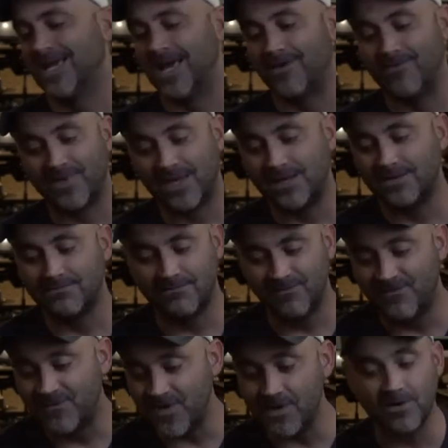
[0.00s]
and they
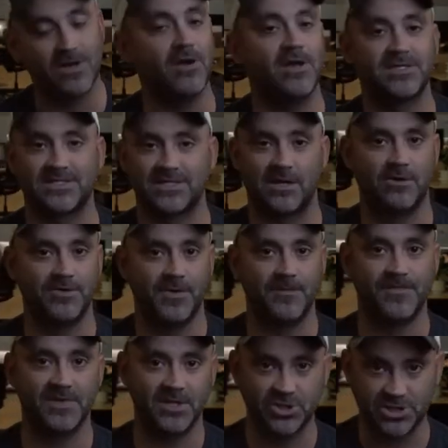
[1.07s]
very
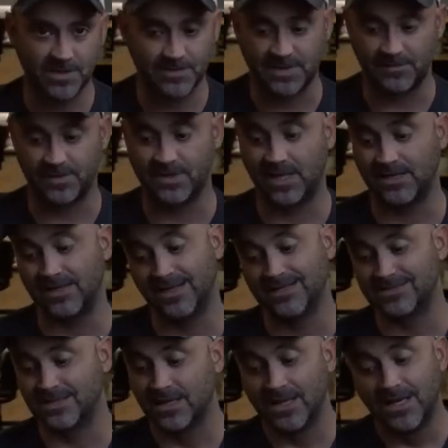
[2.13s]
seldom ship something like
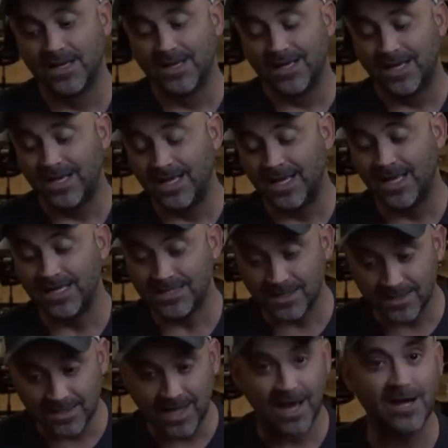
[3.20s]
this. It's a
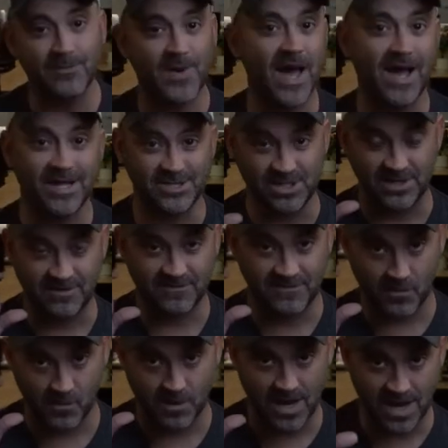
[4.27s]
lot of packaging
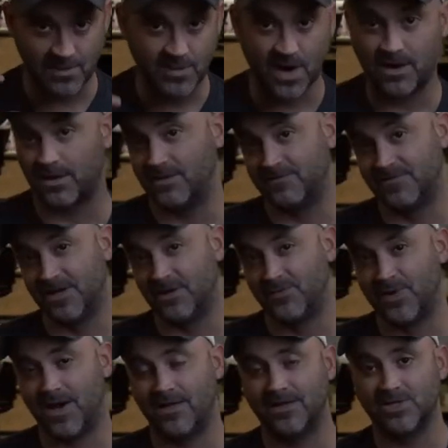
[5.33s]
for a bottle of nail
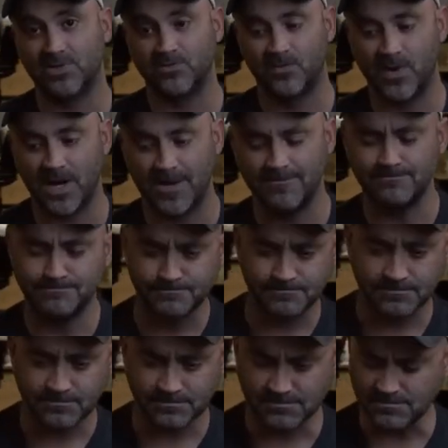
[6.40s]
polish, but
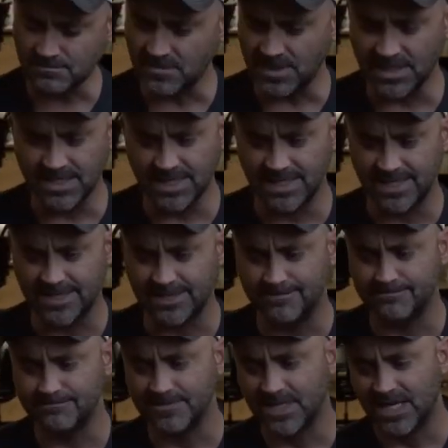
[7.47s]

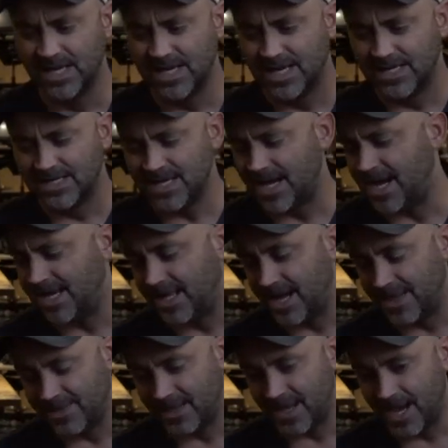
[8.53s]
yeah,
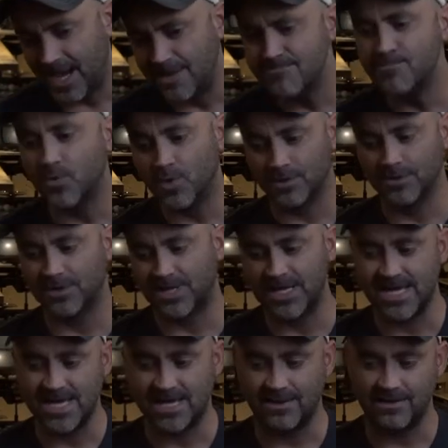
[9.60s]
I think I'm more
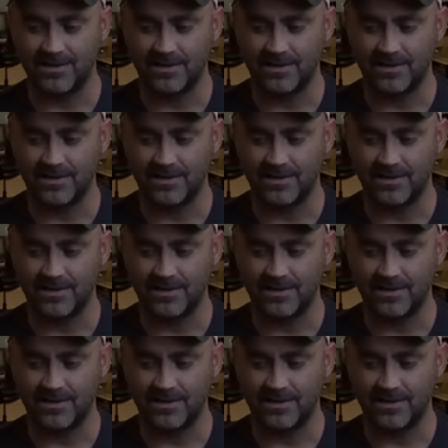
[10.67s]
looking at,